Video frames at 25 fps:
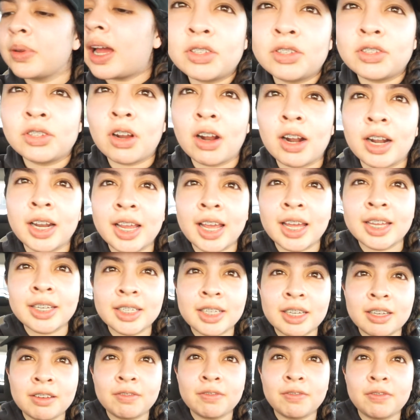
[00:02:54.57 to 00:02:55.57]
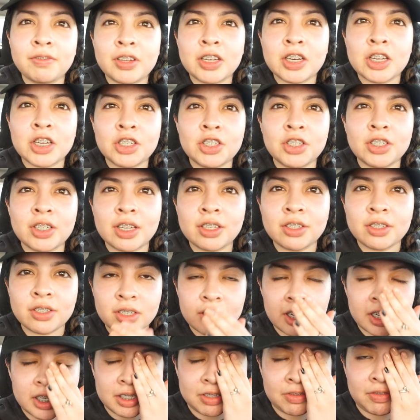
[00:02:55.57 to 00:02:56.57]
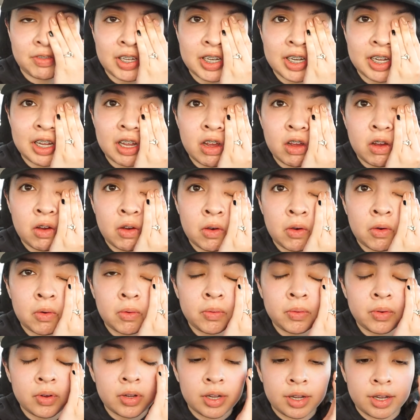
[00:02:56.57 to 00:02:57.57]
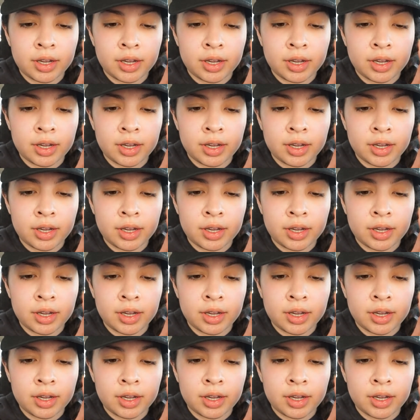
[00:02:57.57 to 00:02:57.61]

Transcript: Sorry I didn't finish yesterday's video.